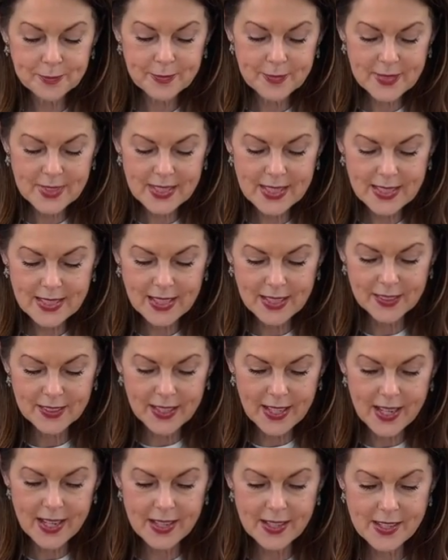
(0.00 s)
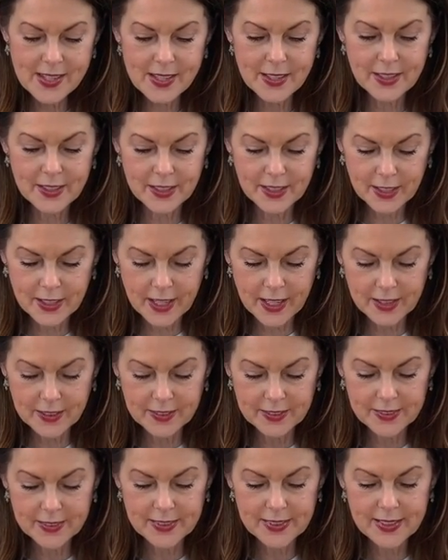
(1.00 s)
Okay, so there you go.
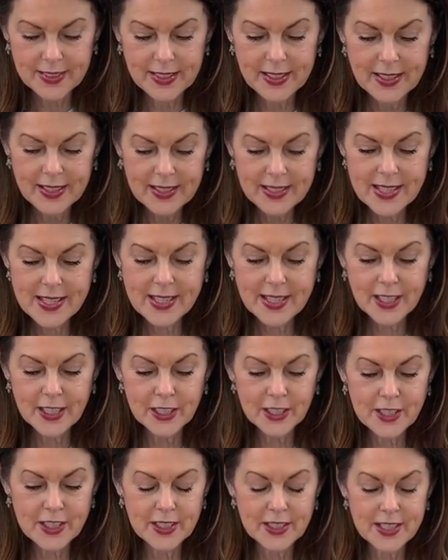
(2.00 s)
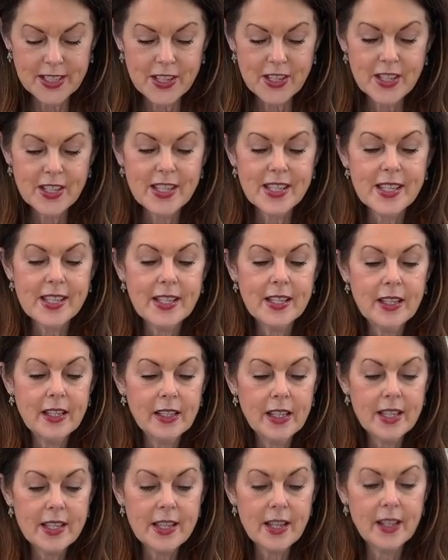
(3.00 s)
Doesn't it look delicious? And
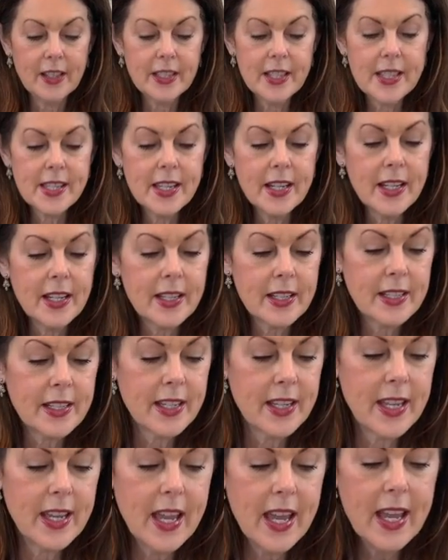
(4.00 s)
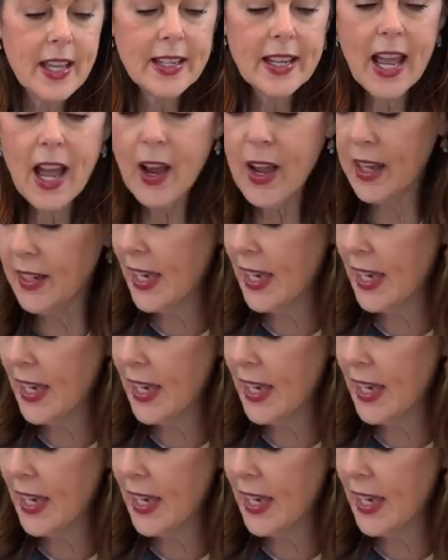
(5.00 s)
that's all that's in it. Now I